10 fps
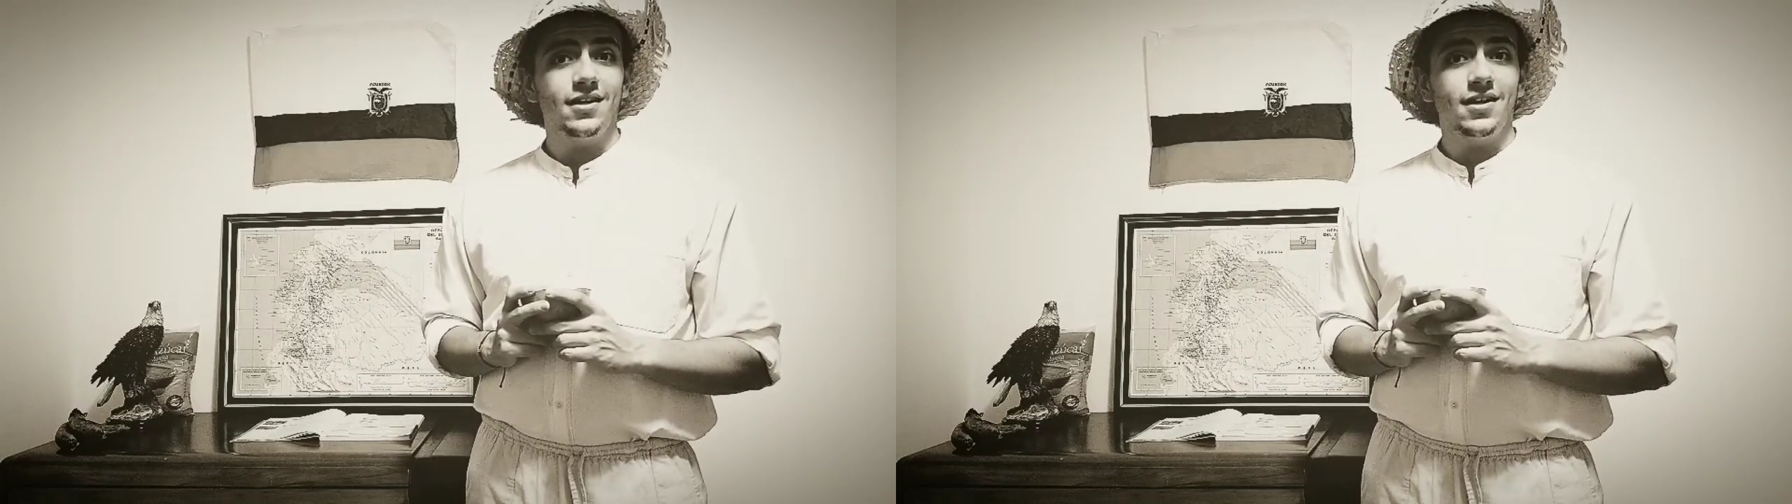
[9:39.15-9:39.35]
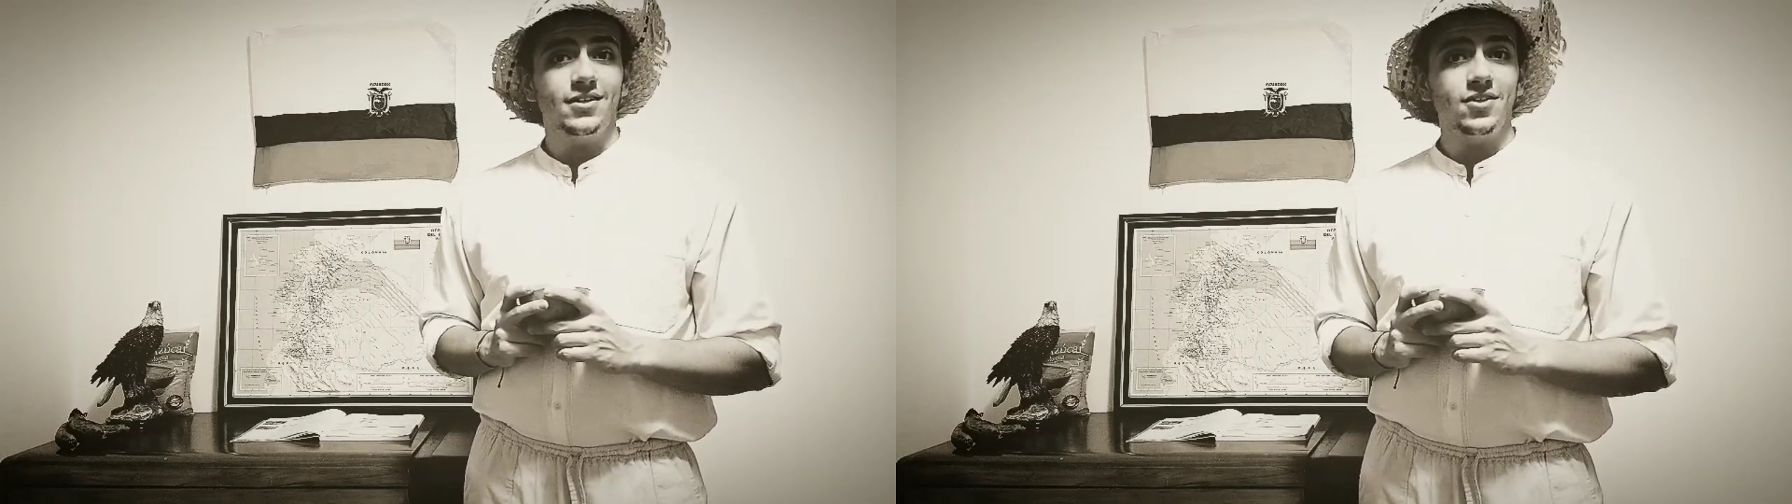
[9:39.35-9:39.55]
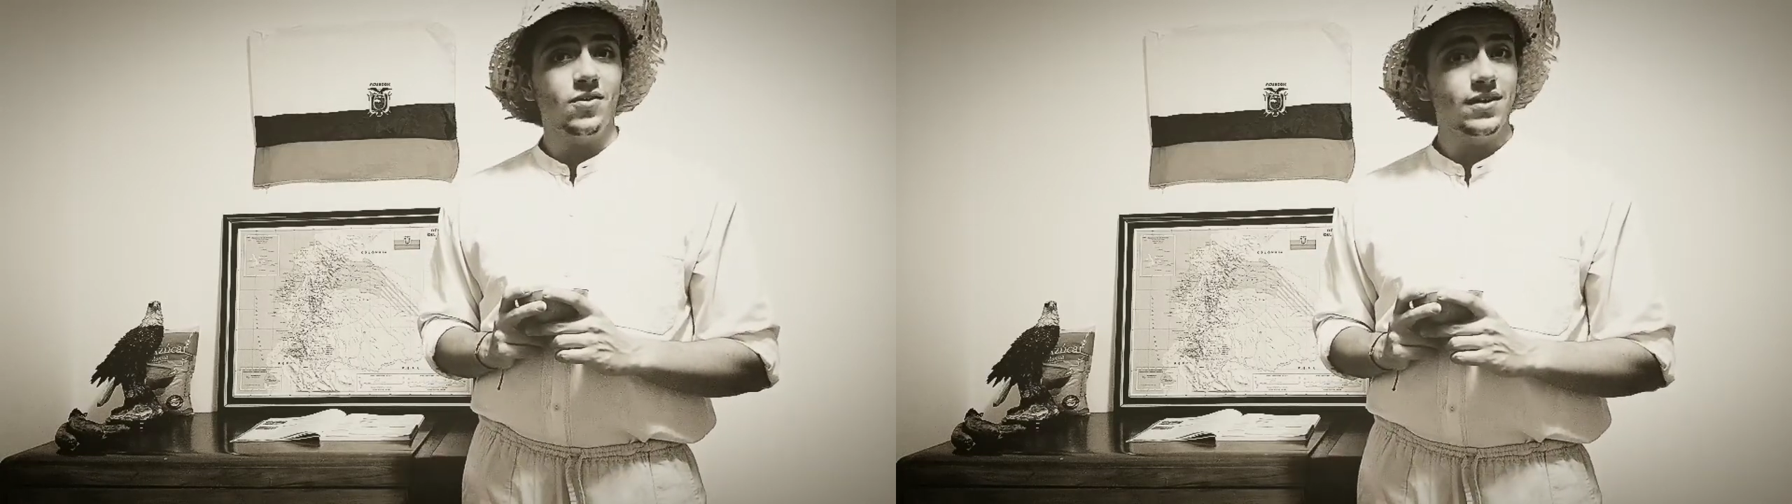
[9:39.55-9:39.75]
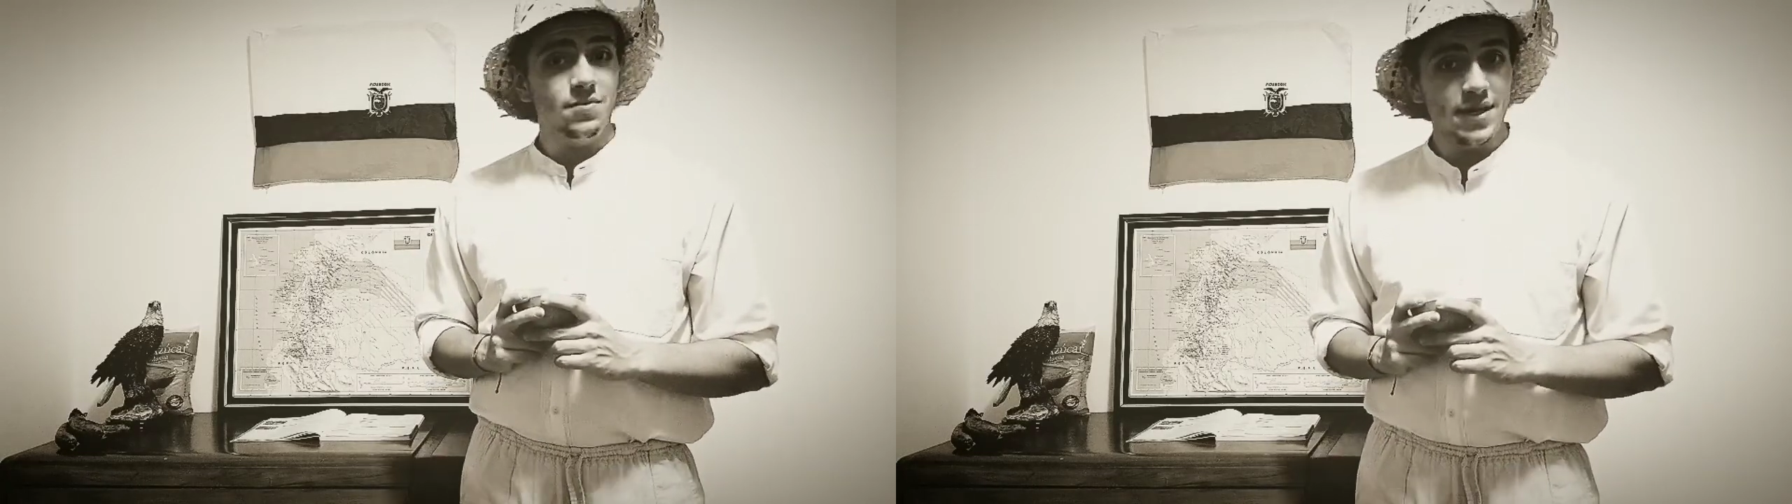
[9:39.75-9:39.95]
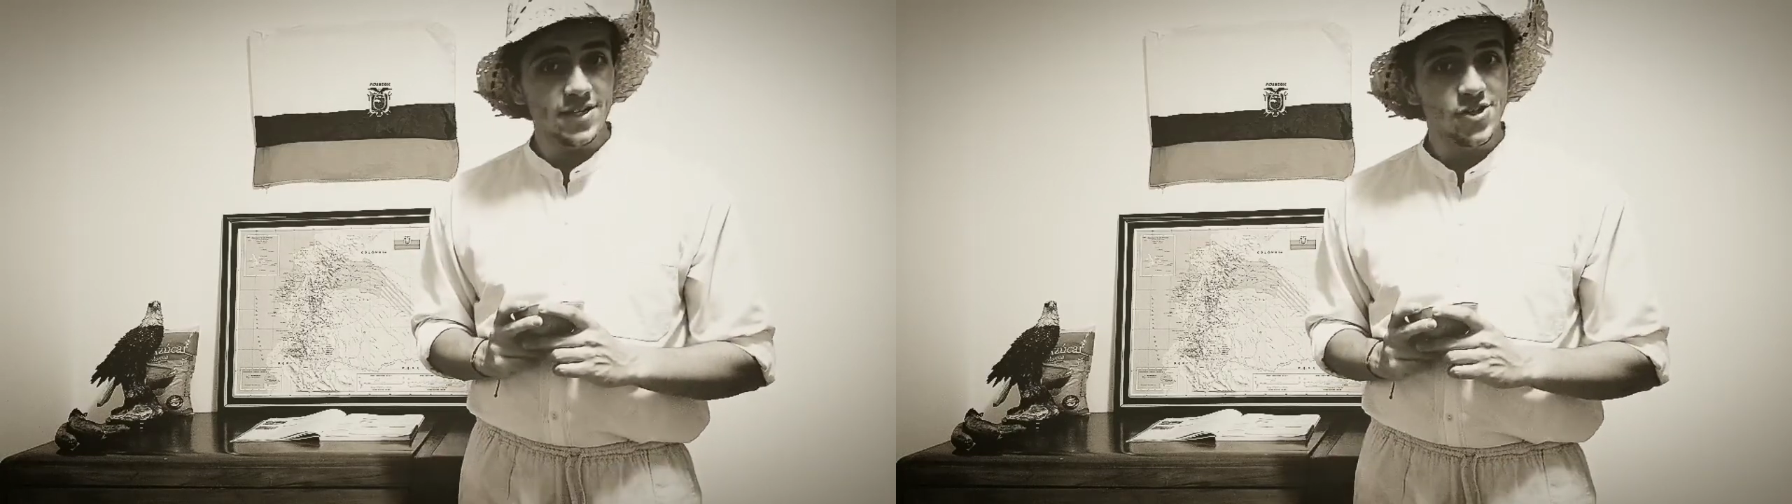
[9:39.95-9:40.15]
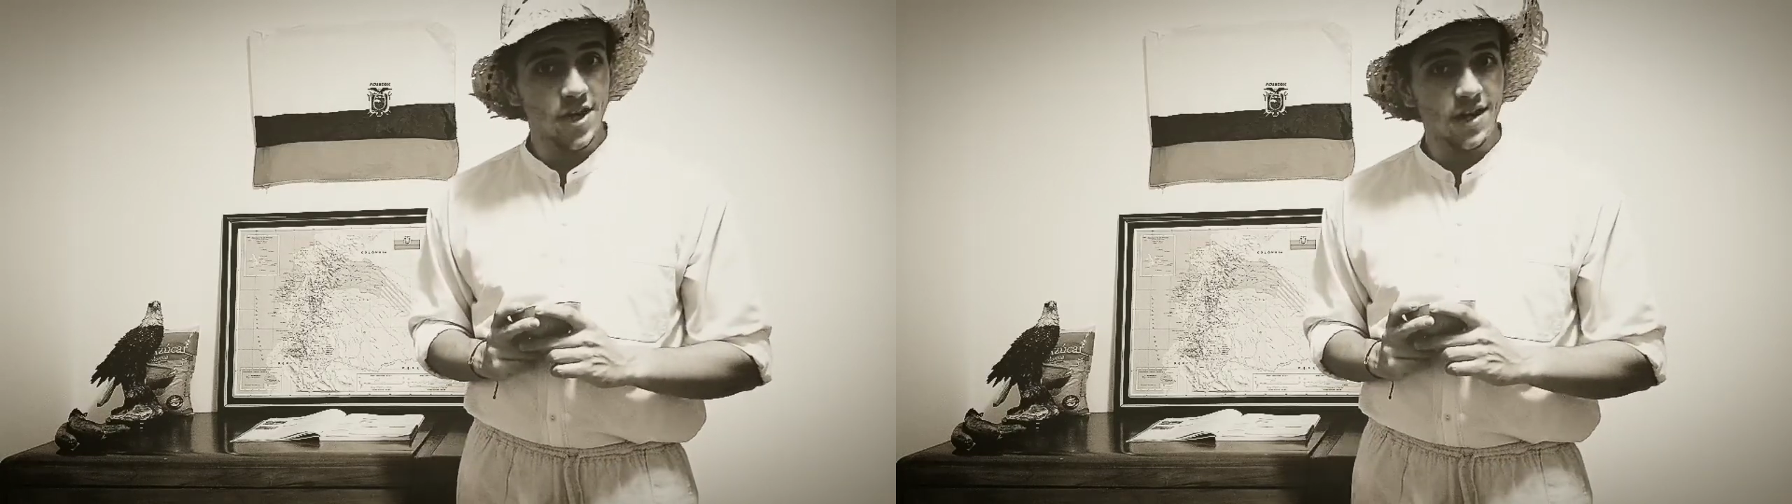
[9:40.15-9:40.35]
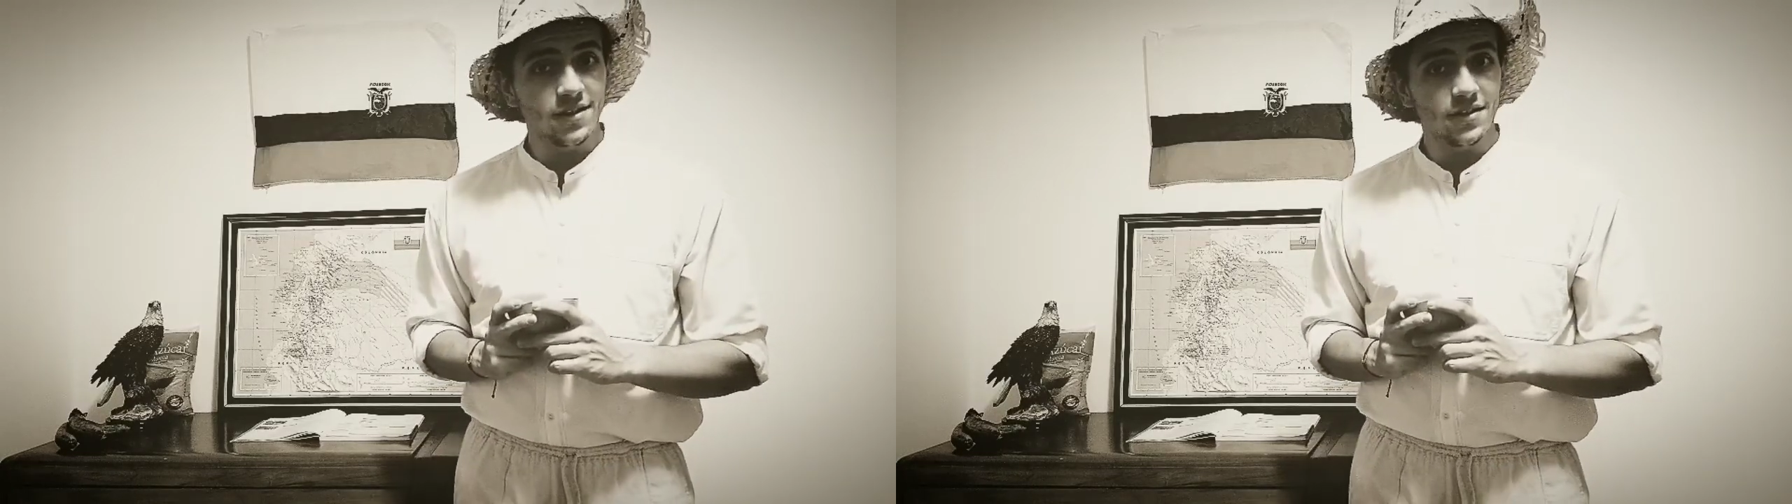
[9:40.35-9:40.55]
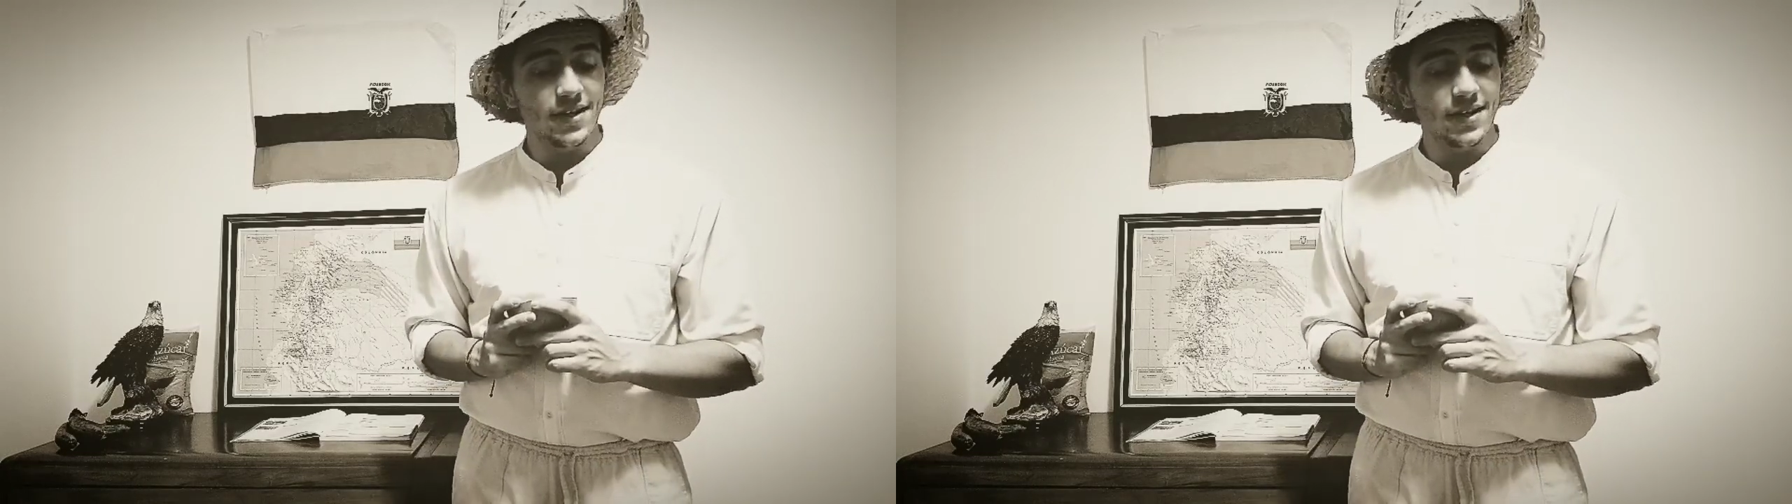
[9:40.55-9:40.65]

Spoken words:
it's only the best chocolate